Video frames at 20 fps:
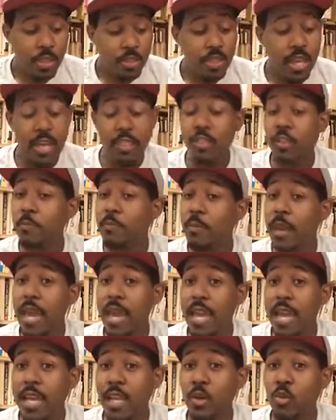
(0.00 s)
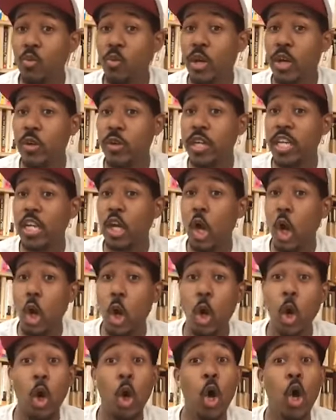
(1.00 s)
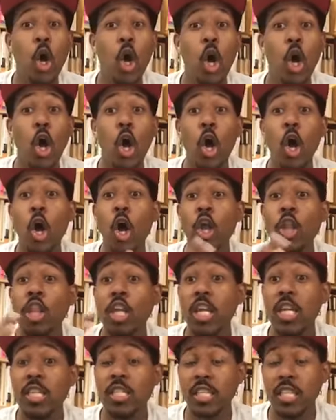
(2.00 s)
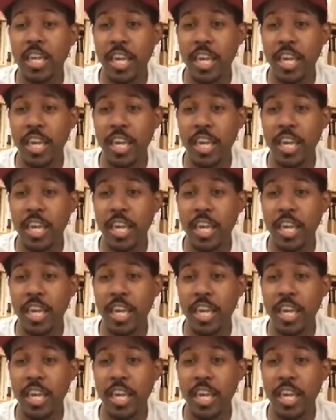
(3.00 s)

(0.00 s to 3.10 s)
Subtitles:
that the man wearing all these